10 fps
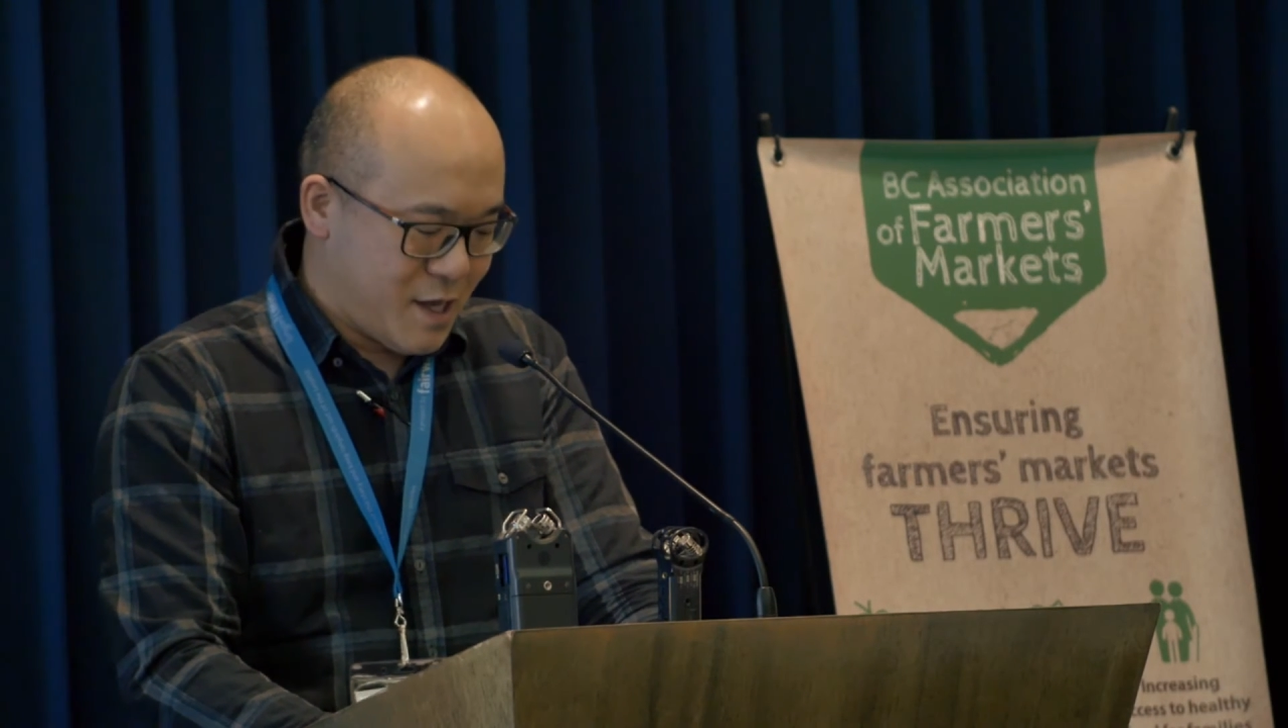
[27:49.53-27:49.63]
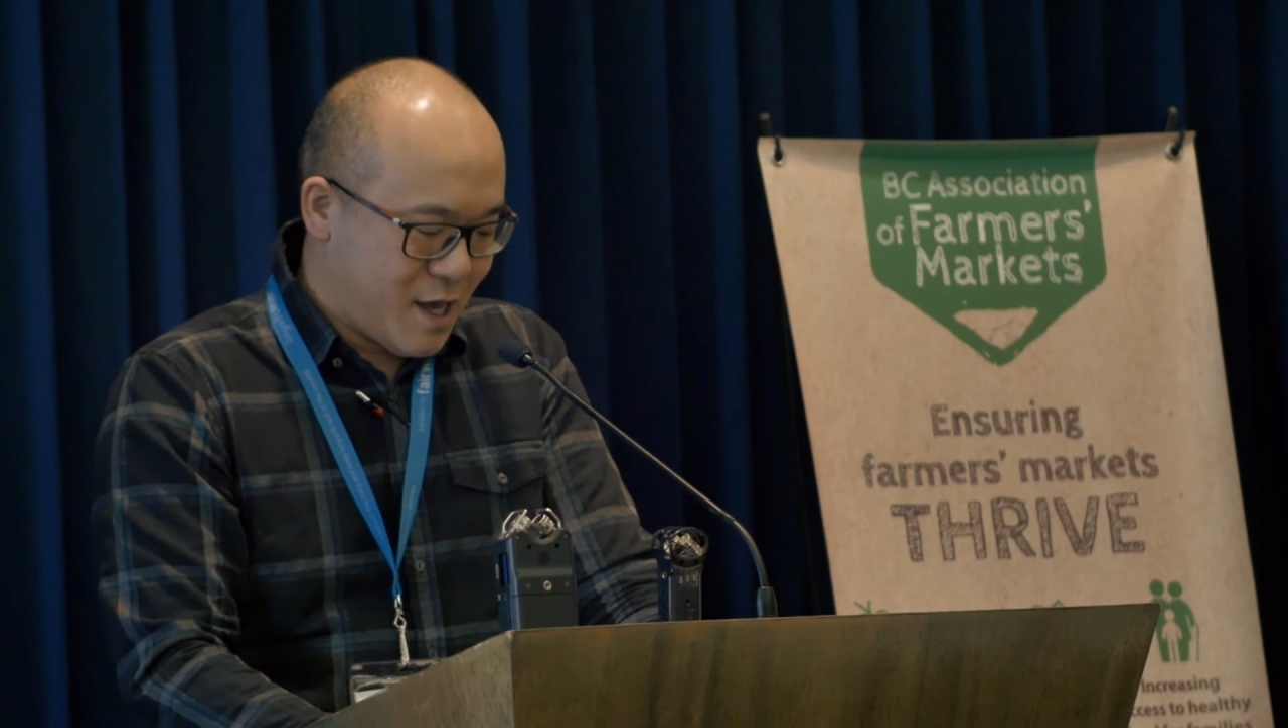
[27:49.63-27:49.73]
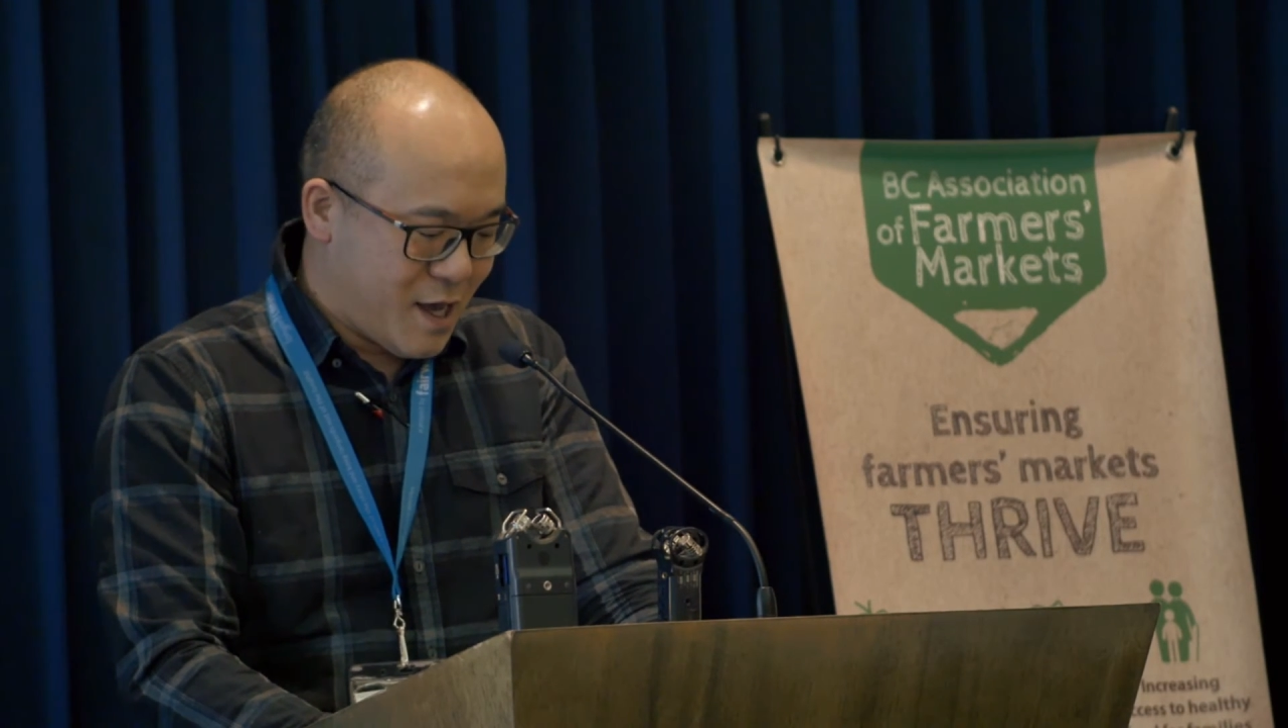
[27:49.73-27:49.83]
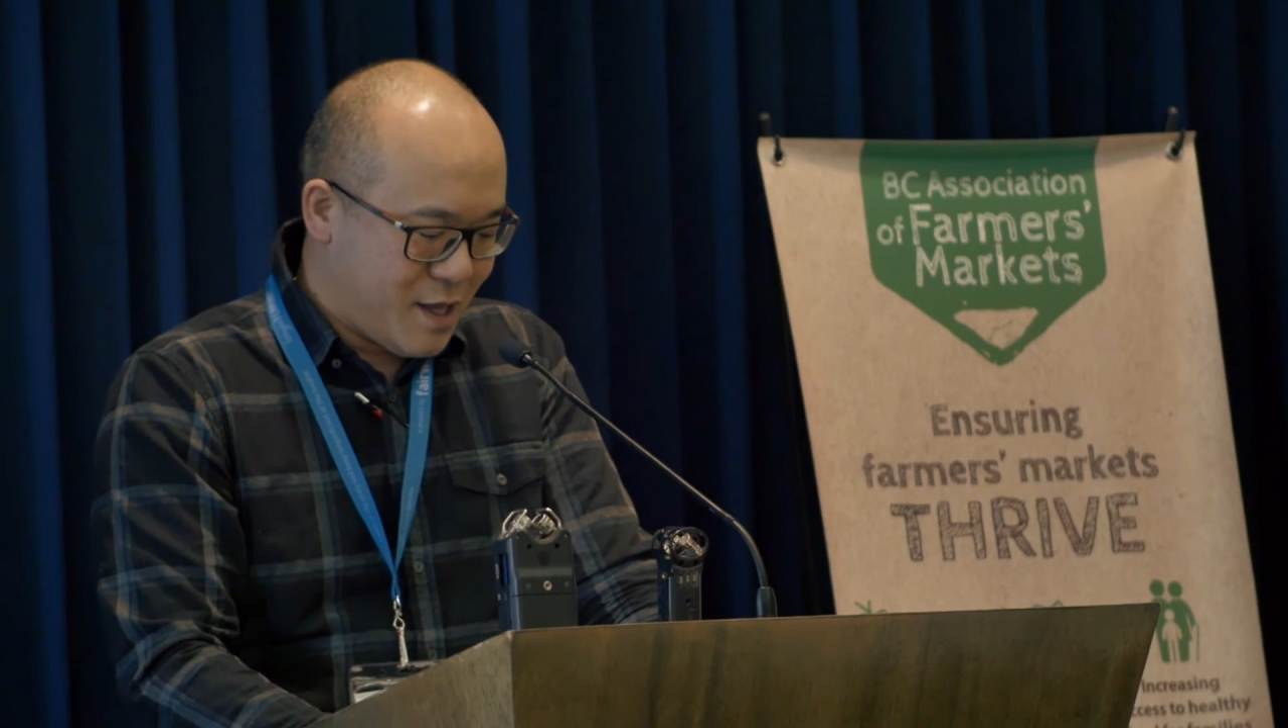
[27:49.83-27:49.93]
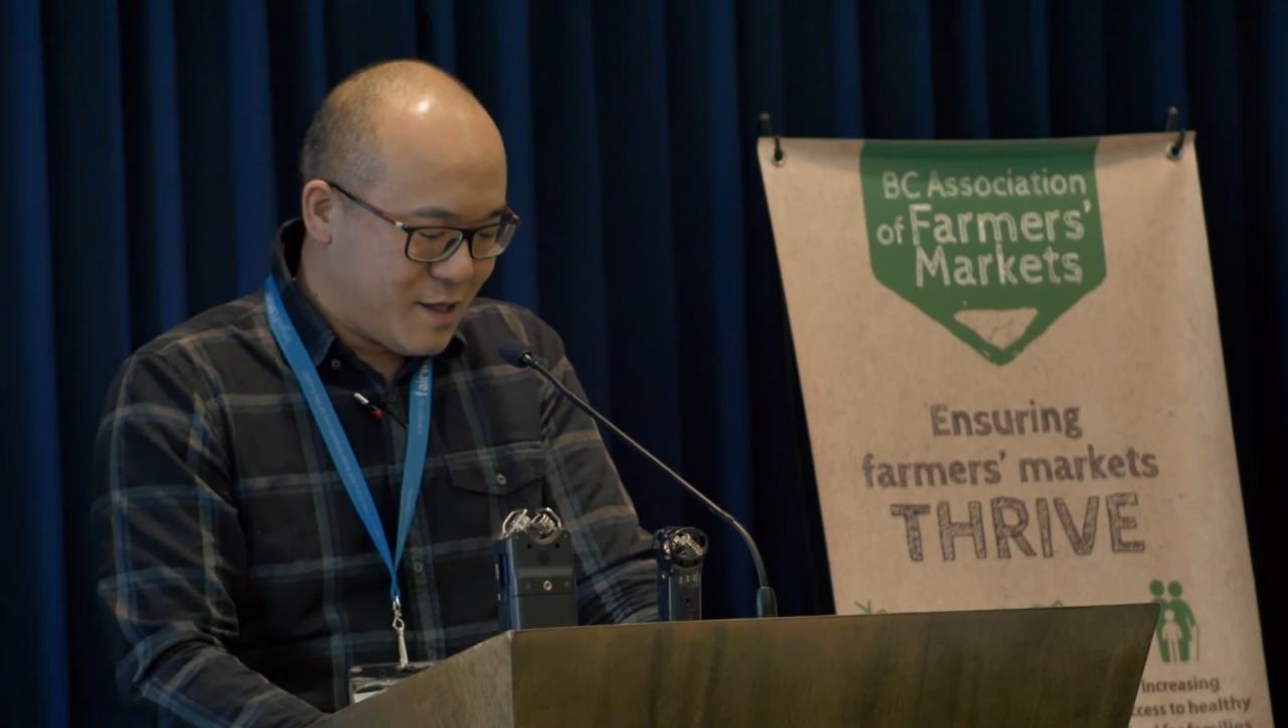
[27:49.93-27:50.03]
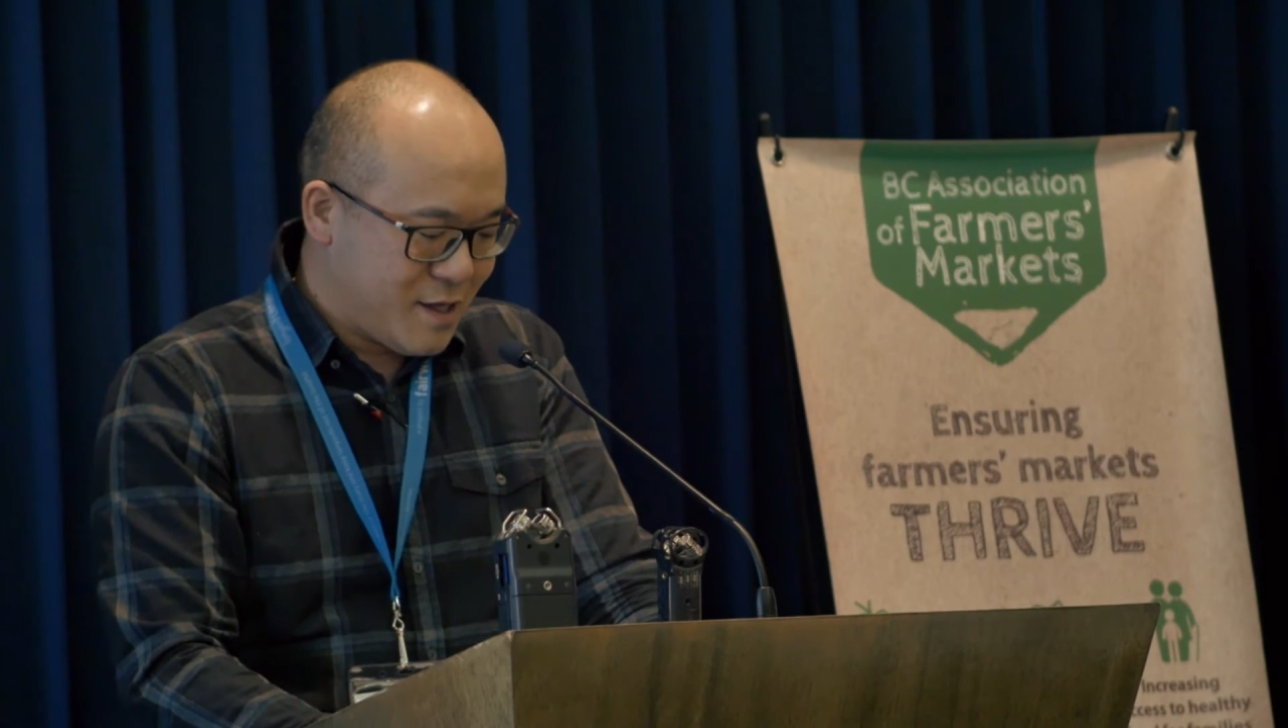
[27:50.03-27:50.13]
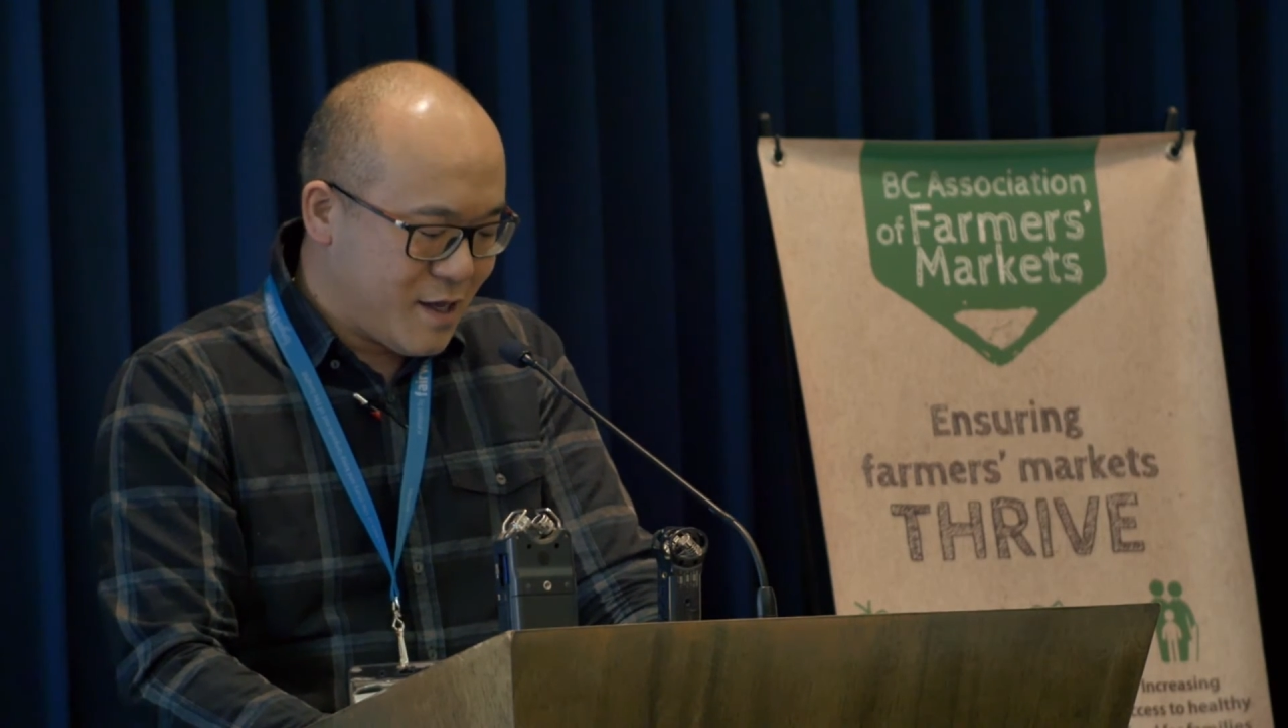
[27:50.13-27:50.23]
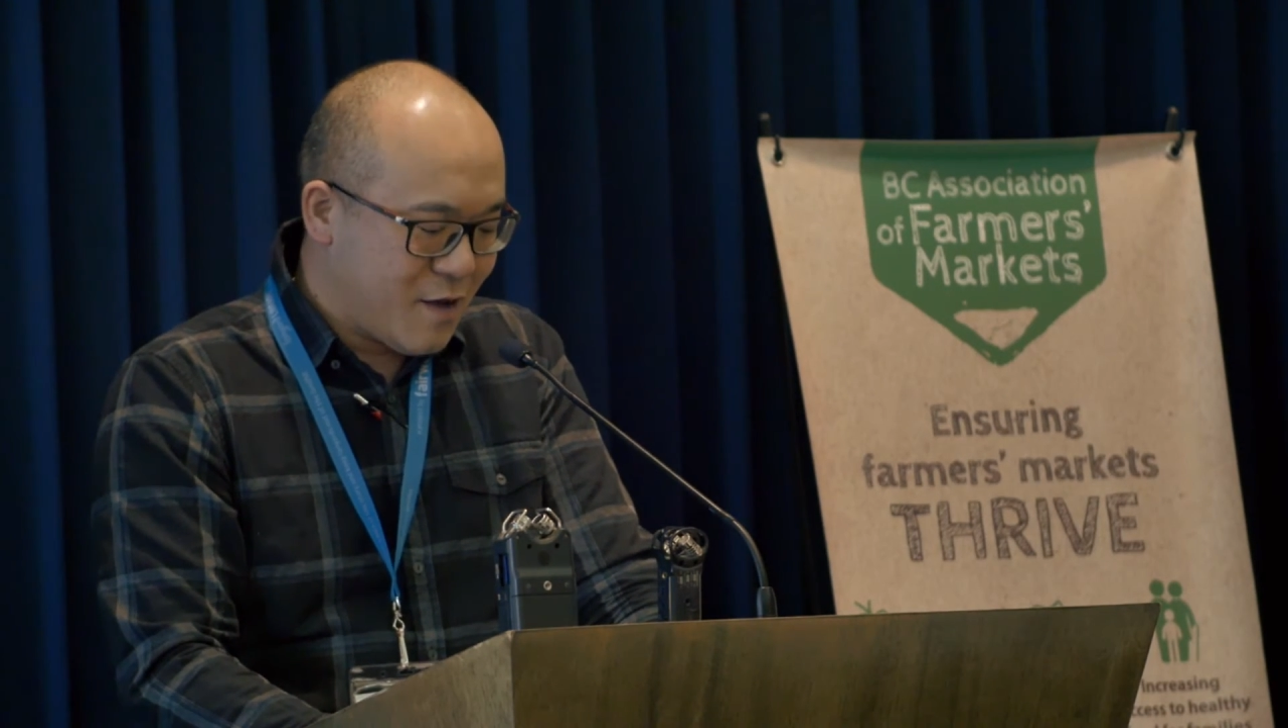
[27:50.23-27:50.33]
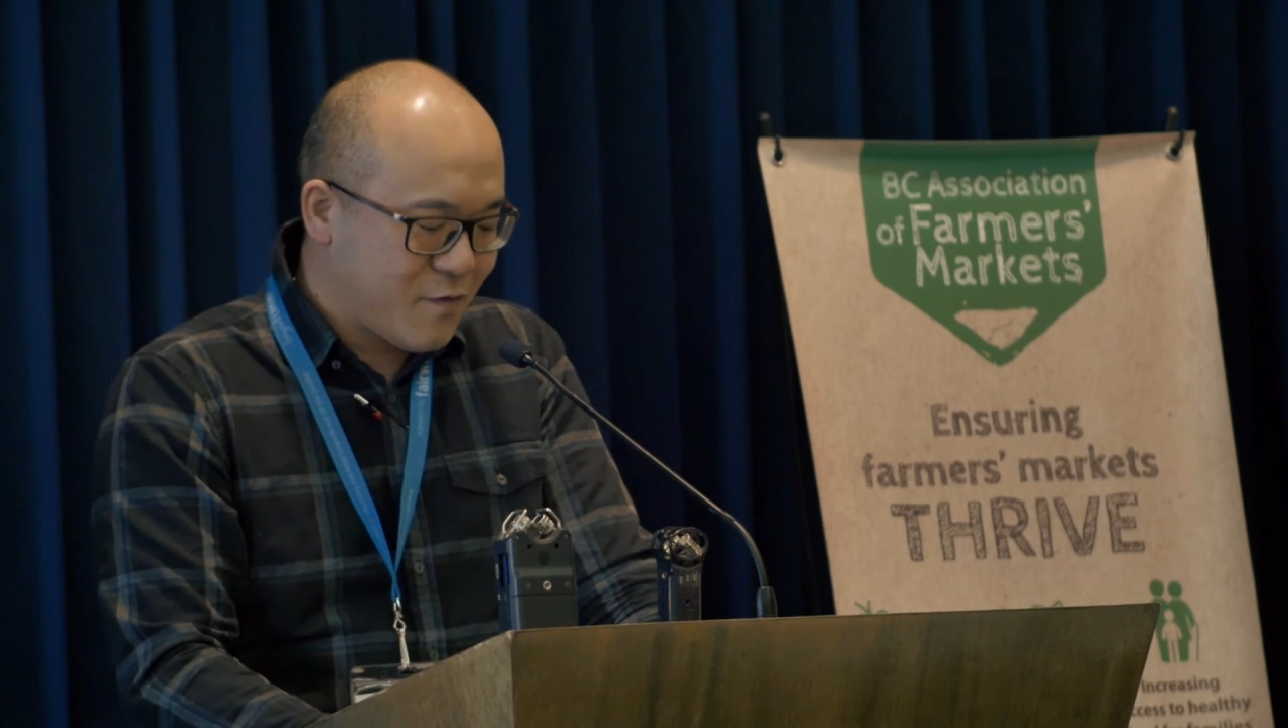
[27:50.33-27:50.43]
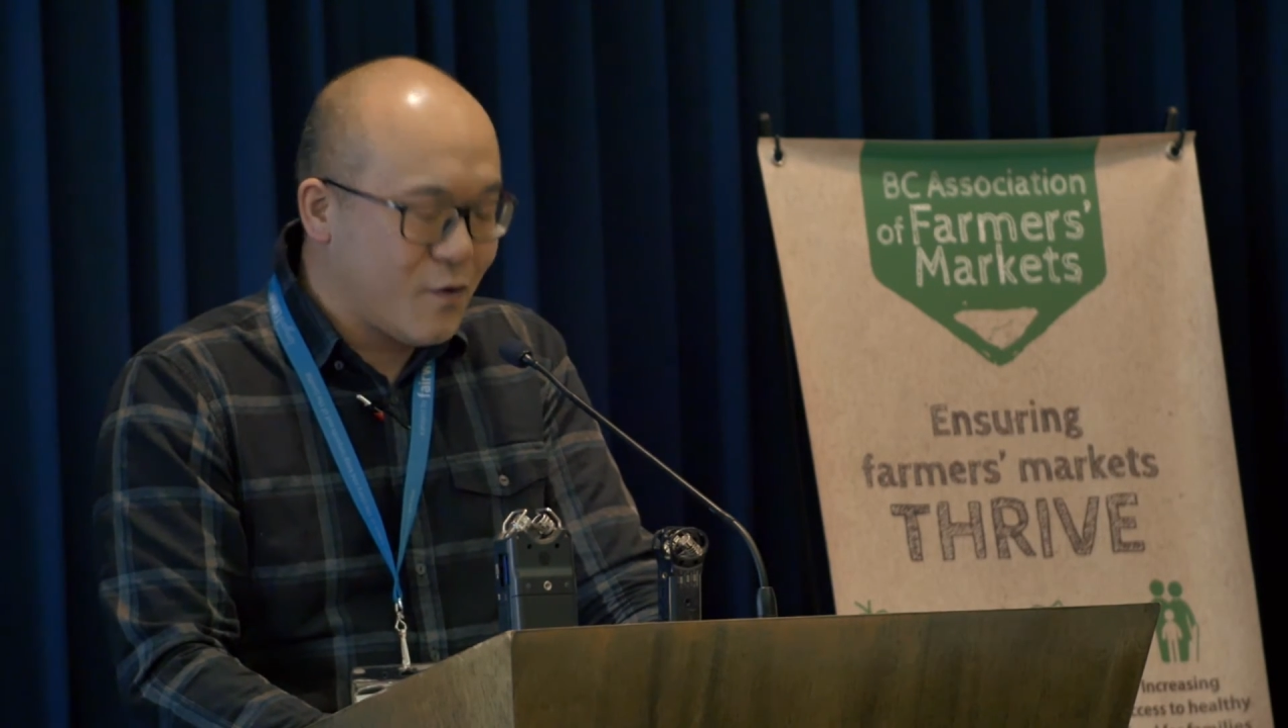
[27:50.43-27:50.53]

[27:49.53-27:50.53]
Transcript: and of